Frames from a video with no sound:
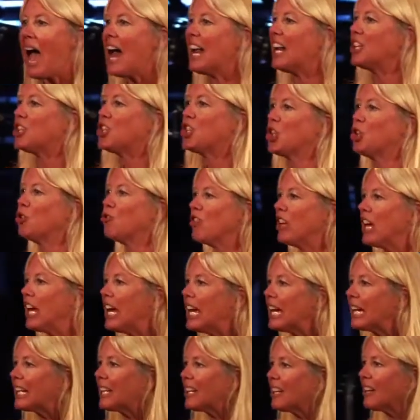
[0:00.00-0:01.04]
And it's
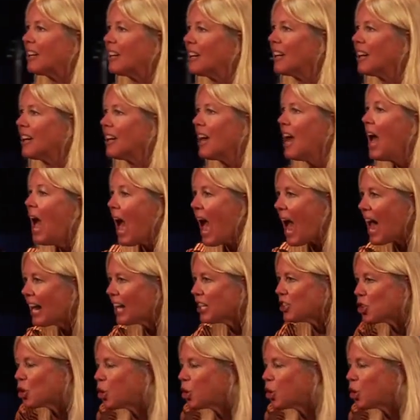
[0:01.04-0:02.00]
unique, and